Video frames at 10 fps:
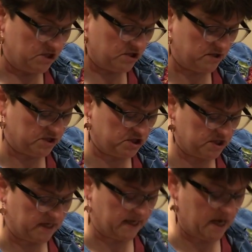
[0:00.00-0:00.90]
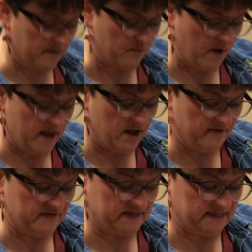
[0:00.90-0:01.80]
So it's just going to come right
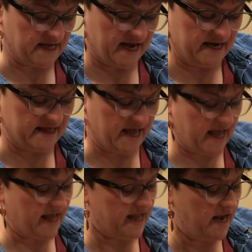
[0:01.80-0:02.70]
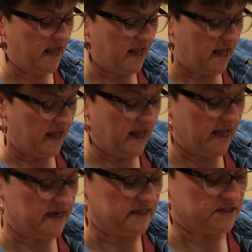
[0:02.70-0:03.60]
off the side of the head,
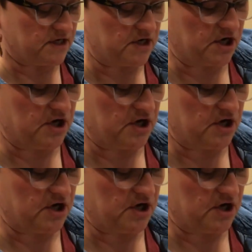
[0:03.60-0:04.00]
and it's going to